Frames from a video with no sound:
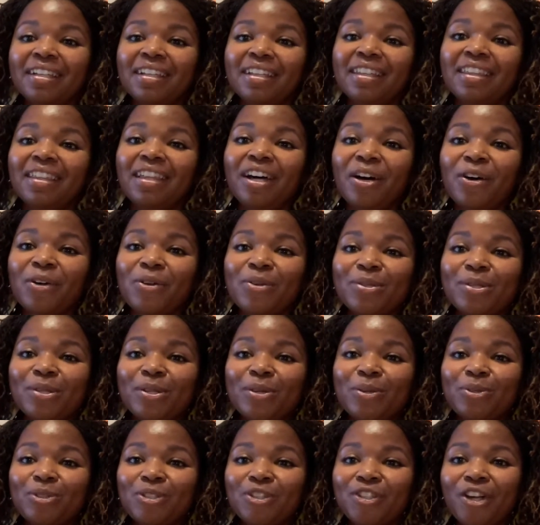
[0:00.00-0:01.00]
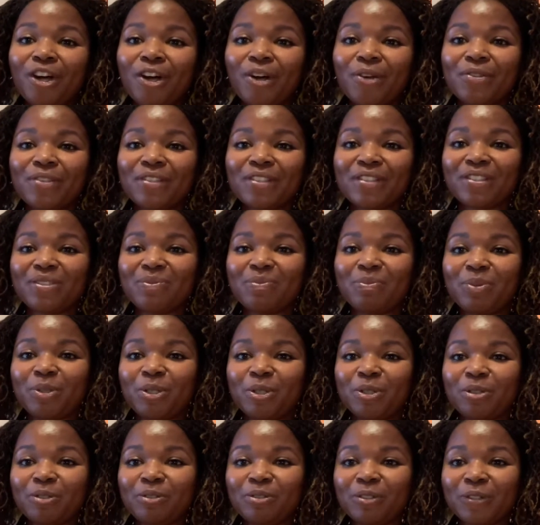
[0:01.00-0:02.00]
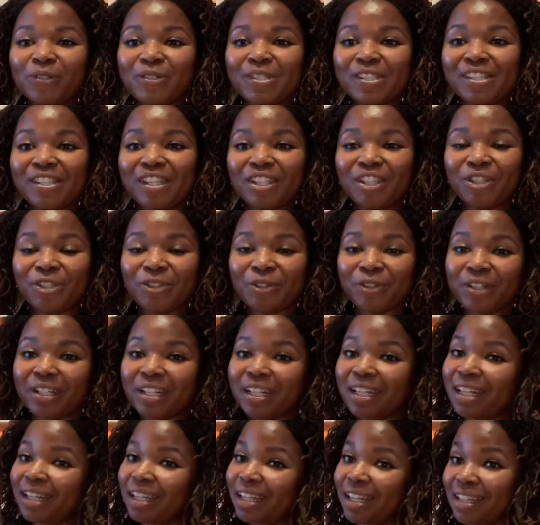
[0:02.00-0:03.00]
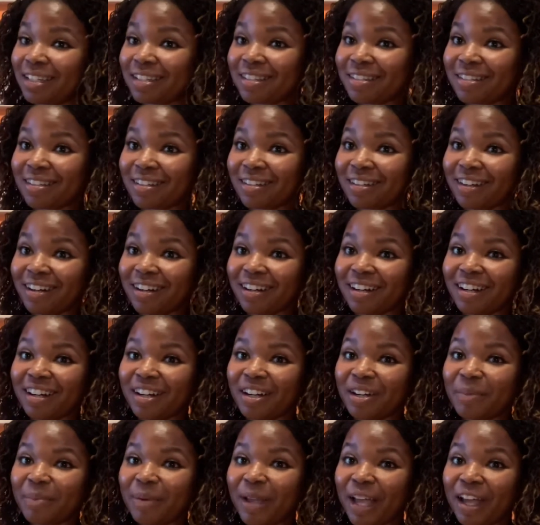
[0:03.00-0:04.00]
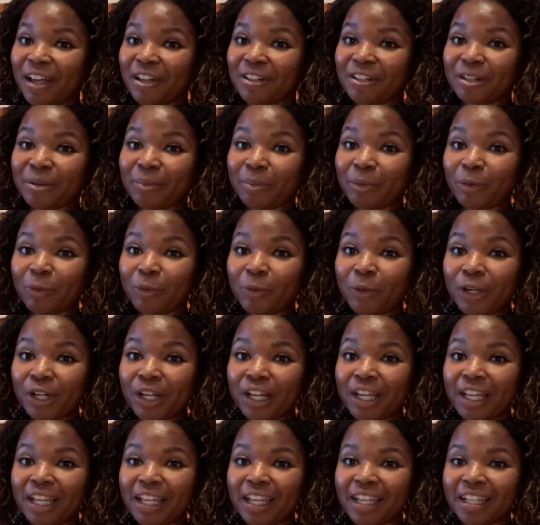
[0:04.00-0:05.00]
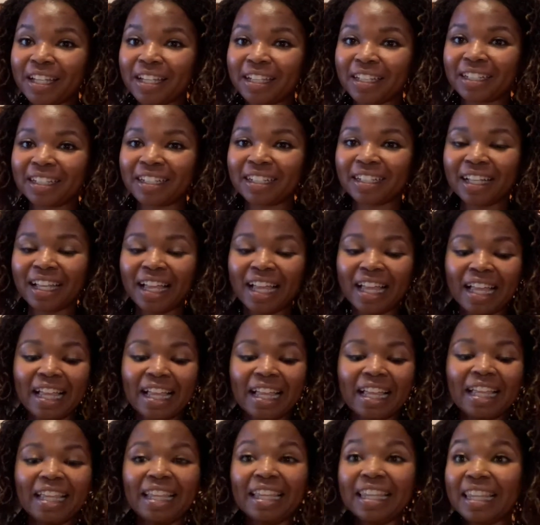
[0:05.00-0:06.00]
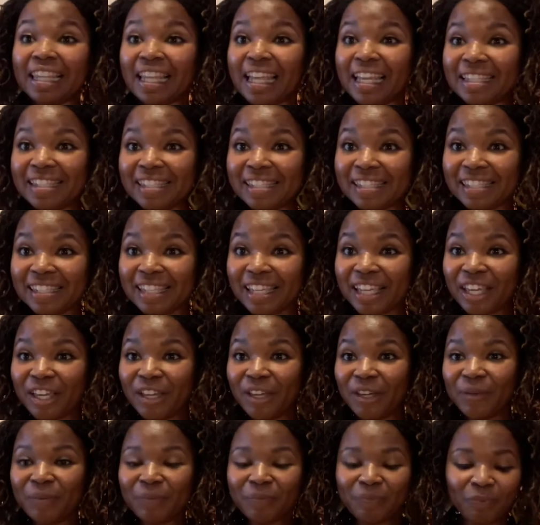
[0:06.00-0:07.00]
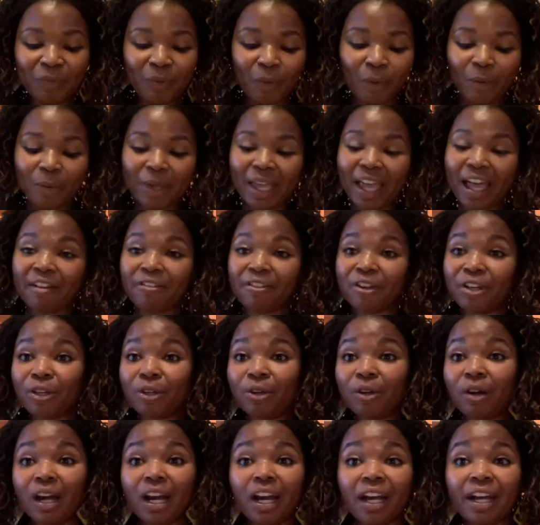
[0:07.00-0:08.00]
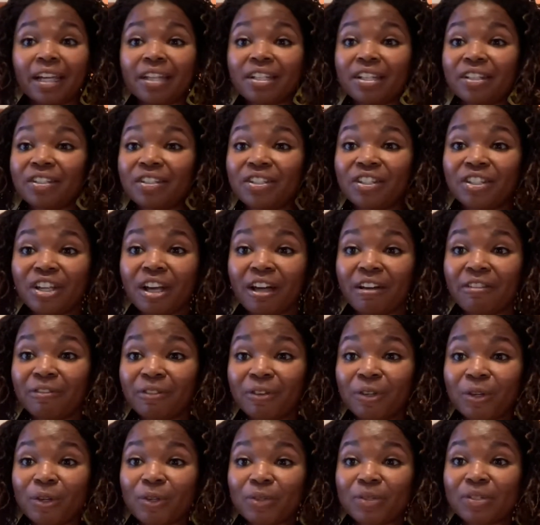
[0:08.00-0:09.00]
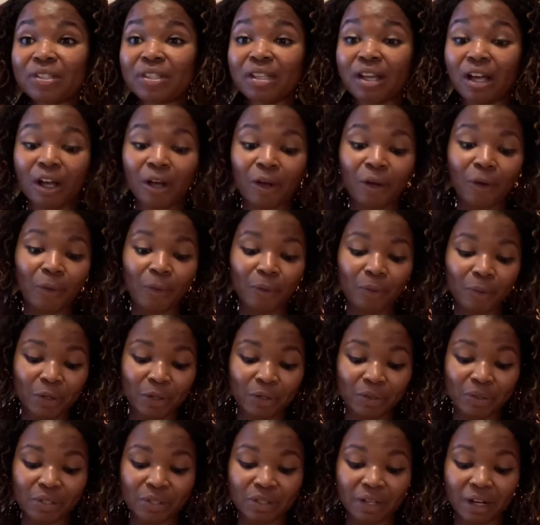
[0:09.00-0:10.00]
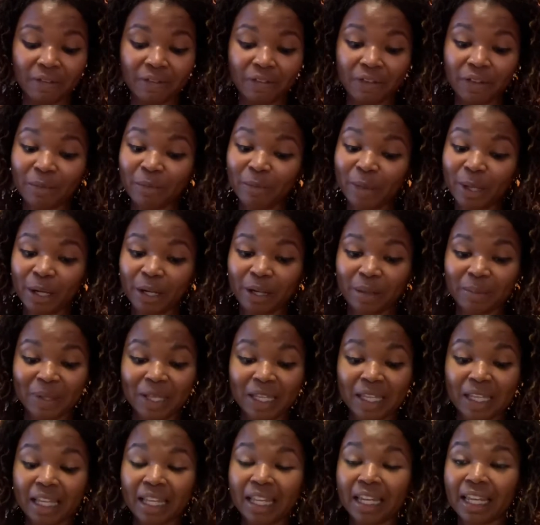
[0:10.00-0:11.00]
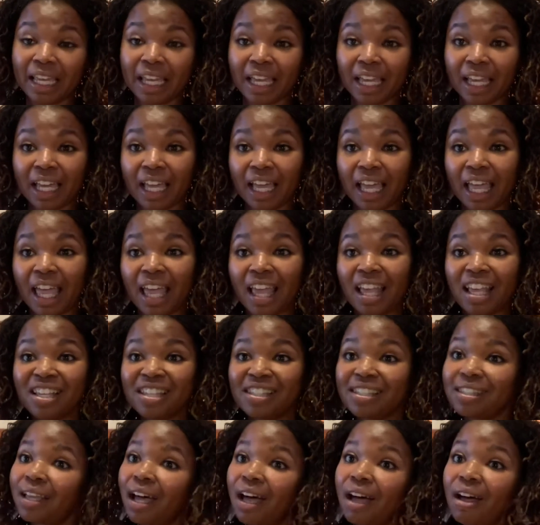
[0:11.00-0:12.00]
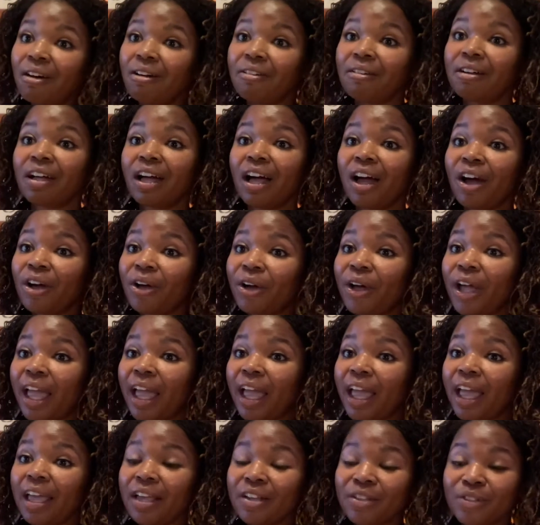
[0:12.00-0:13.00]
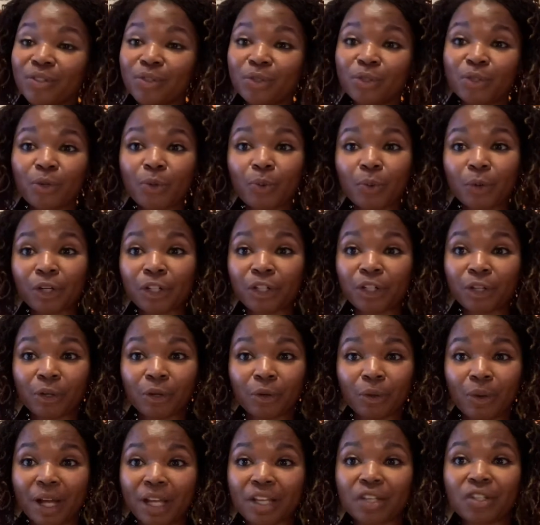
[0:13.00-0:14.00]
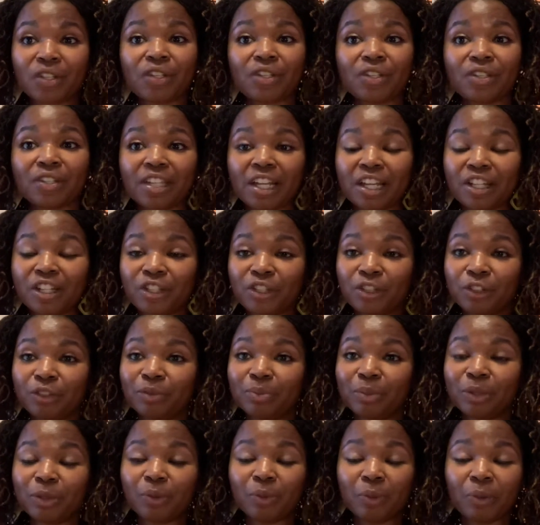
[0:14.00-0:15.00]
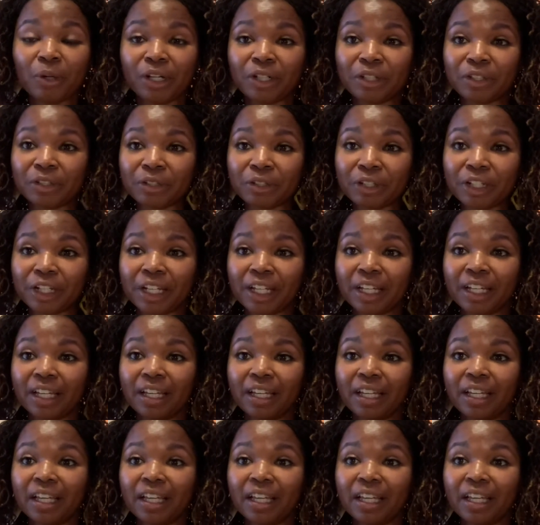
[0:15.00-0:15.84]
those who chose this beautiful citrine cluster, pile number one. Let's see what we have for you. I already done shuffled, so we're going to start from the very beginning. So, answer to one of your questions that you've been wondering